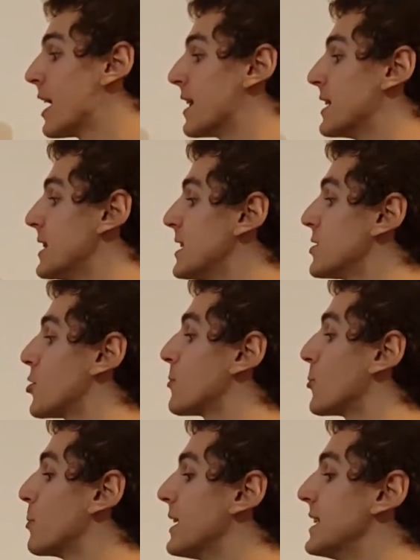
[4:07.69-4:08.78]
then this term
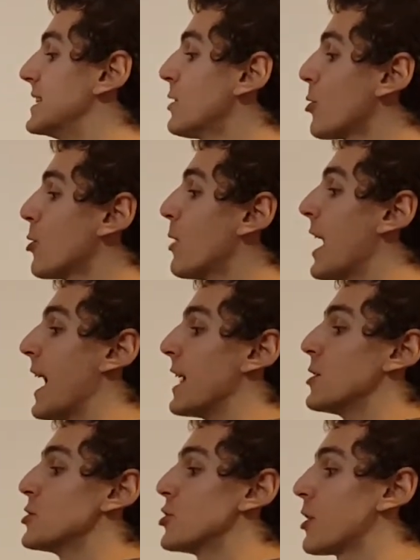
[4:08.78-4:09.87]
will be zero and
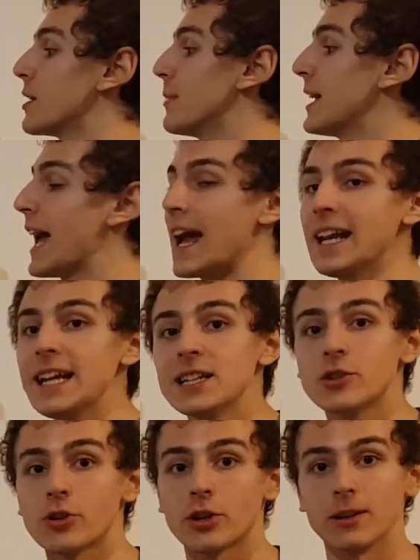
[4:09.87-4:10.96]
there's not going to be any
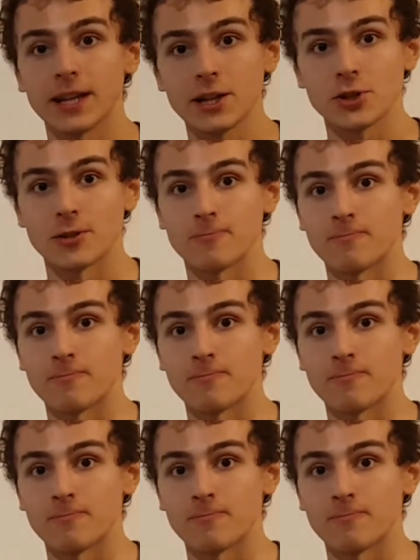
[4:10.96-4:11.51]
circulation.